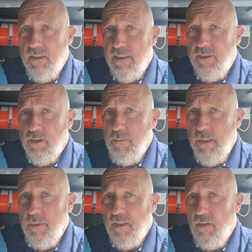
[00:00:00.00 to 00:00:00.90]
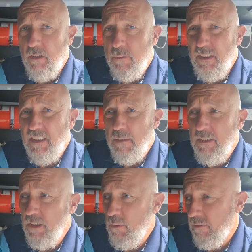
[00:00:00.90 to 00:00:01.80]
It took me a bit longer because I'm
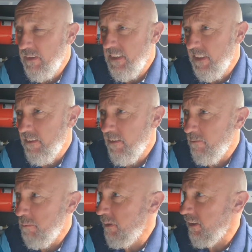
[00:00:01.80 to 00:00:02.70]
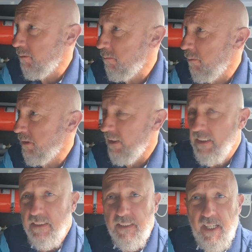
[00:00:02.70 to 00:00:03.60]
in quarantine and there was bits and bobs I needed.